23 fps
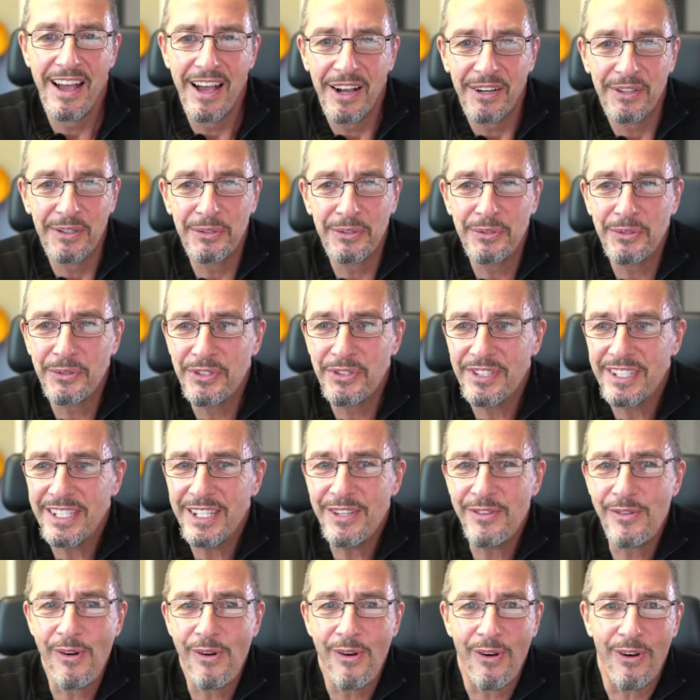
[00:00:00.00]
Good to see
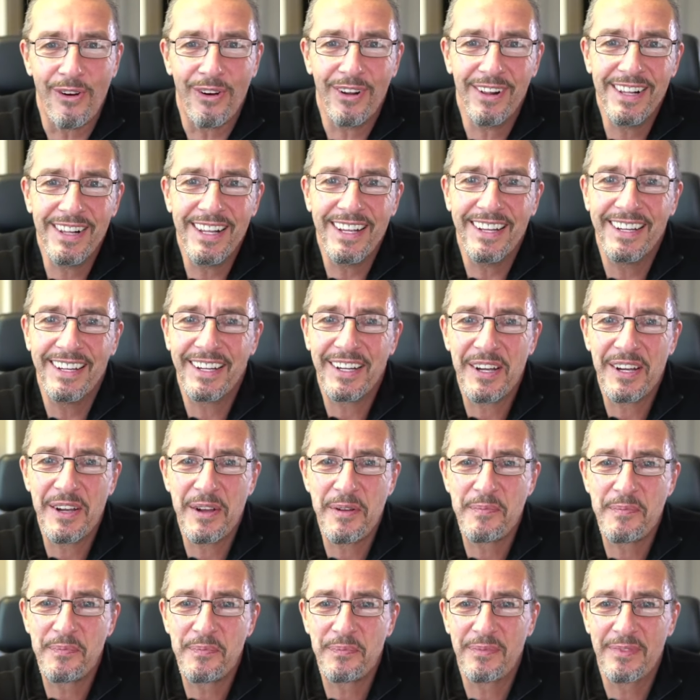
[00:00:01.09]
you all.
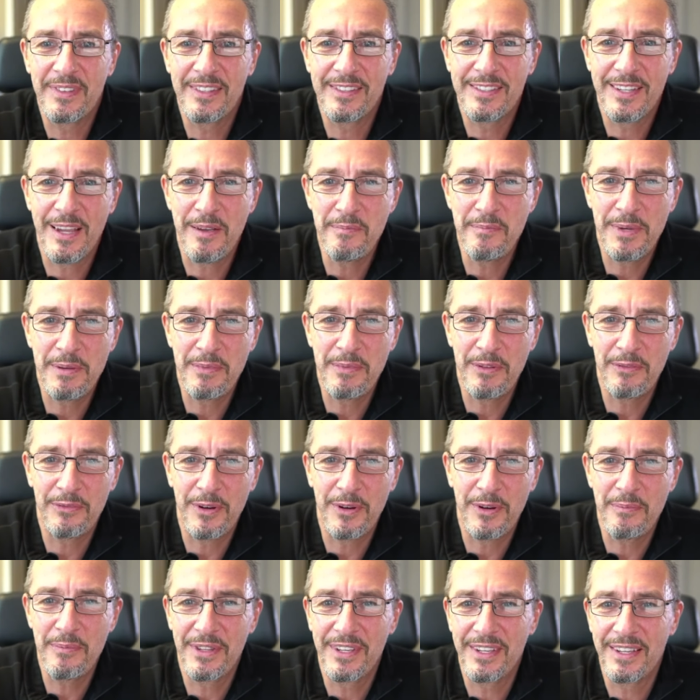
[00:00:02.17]
Some people
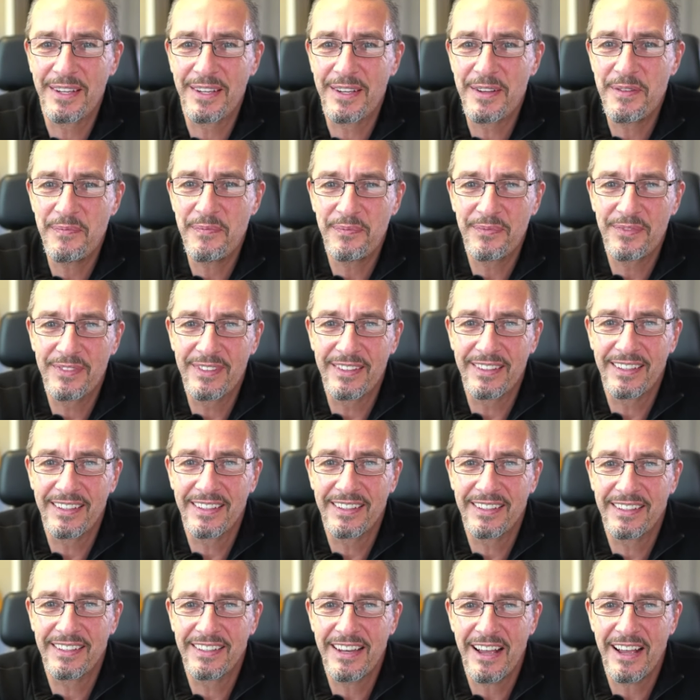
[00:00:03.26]
from the
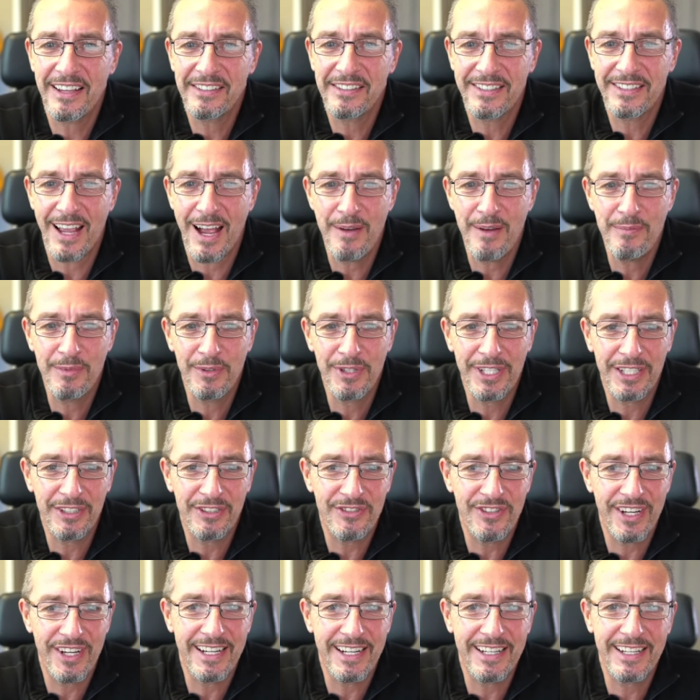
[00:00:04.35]
last de-armoring
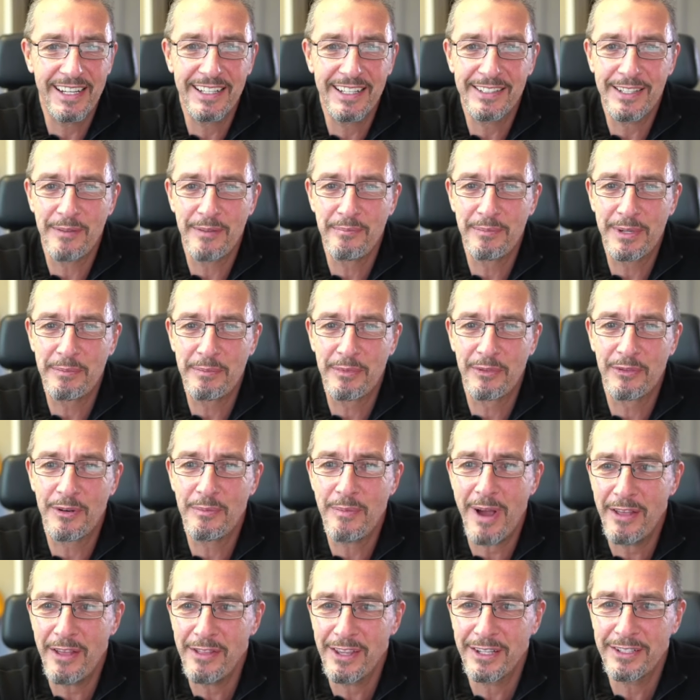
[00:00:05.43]
training, some people from
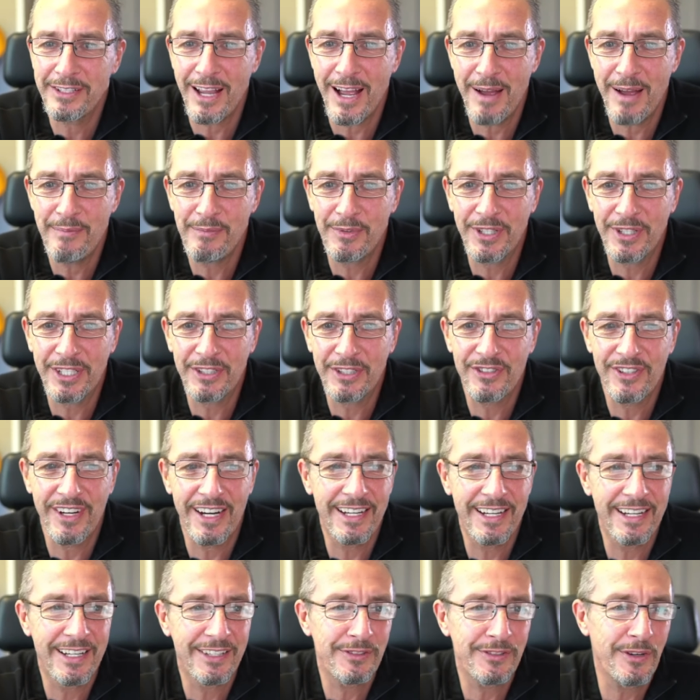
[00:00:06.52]
other de-armoring
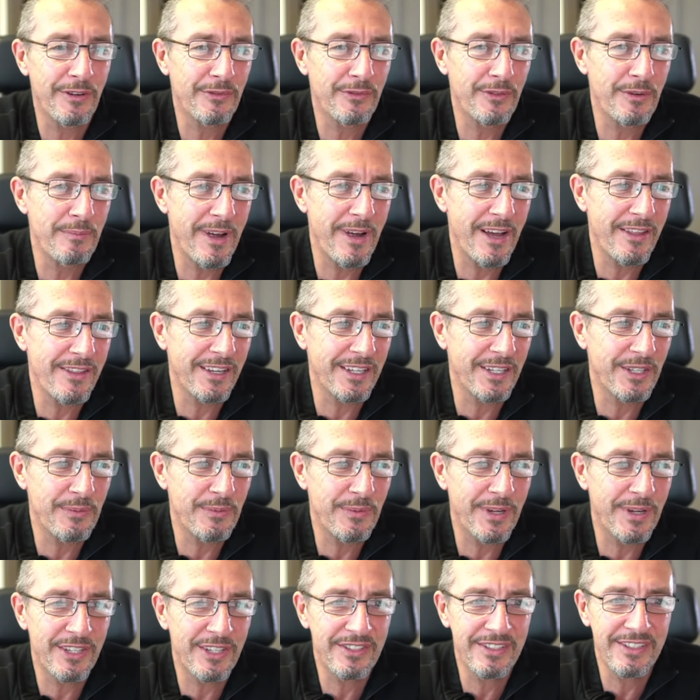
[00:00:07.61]
trainings or from other
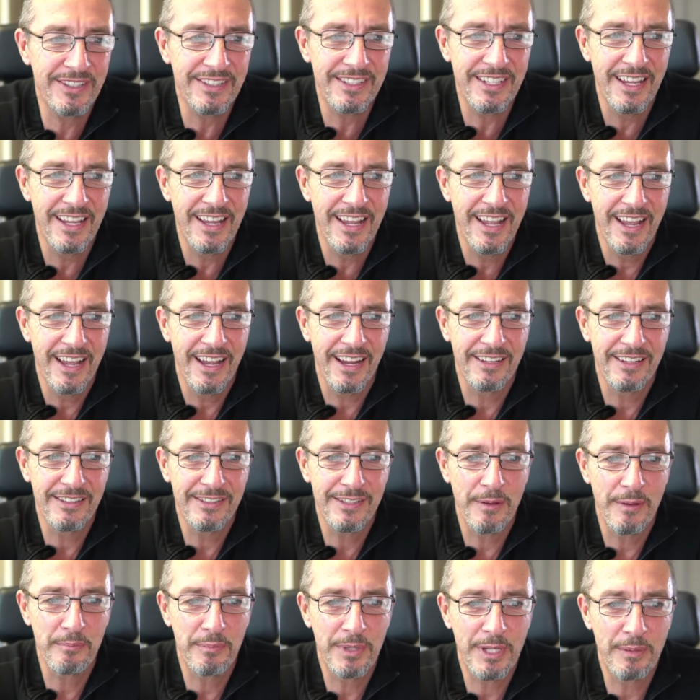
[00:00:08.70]
equations, and
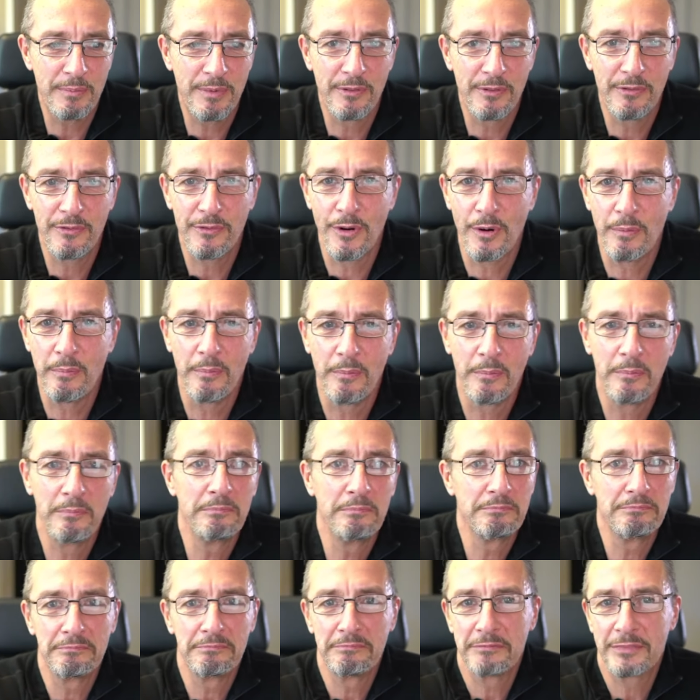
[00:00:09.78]
some people from
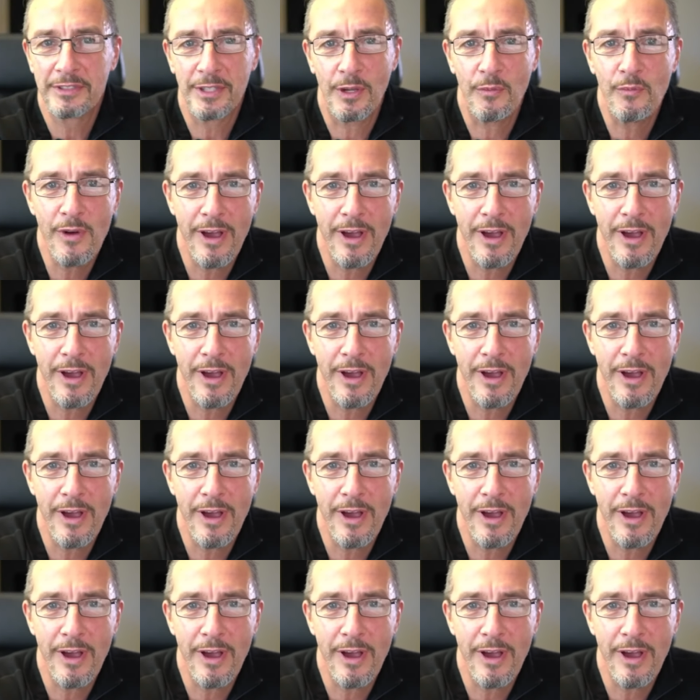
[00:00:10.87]
somewhere